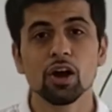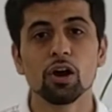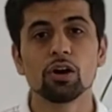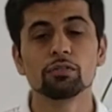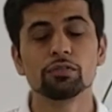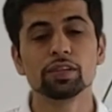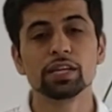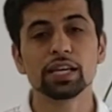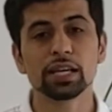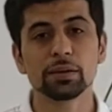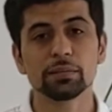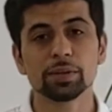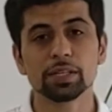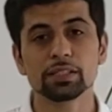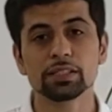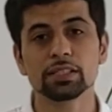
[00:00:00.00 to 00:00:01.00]
of the
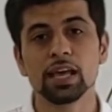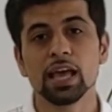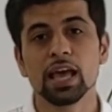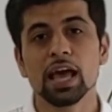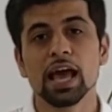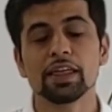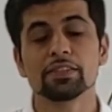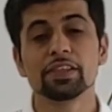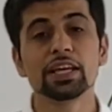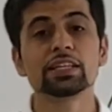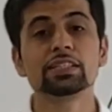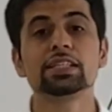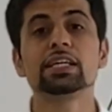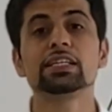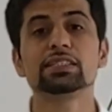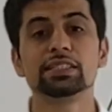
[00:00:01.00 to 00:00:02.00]
ligaments, and
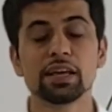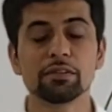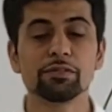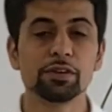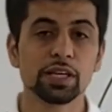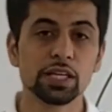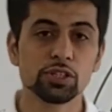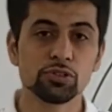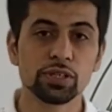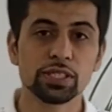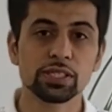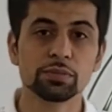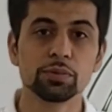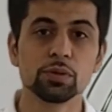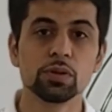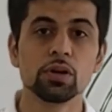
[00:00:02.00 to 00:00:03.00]
this is definitely
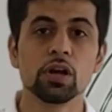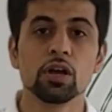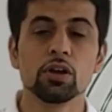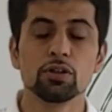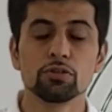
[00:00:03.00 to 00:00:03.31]
treatable